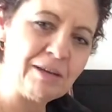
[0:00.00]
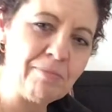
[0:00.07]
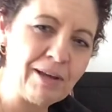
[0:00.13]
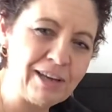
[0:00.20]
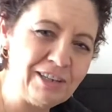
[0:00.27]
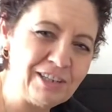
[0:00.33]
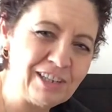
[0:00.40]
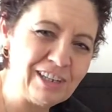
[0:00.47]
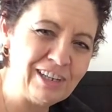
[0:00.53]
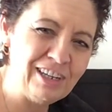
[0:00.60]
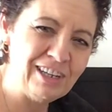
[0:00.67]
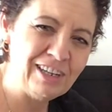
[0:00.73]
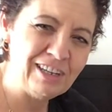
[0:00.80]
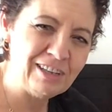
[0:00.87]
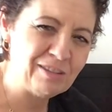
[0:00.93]
major
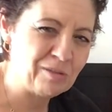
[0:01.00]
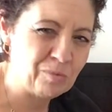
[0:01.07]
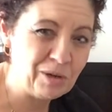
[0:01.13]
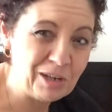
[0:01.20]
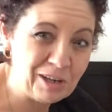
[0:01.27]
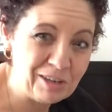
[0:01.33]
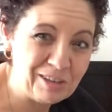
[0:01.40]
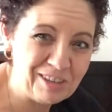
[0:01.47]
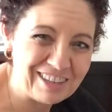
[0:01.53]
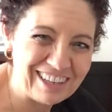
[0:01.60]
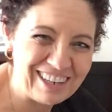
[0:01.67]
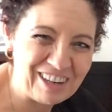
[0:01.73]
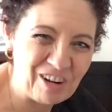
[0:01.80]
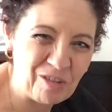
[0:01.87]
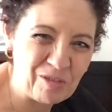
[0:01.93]
is that we don't use
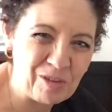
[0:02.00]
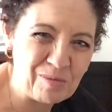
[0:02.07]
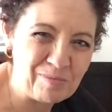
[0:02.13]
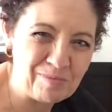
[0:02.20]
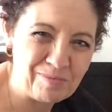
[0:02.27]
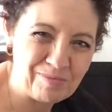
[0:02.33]
any of them.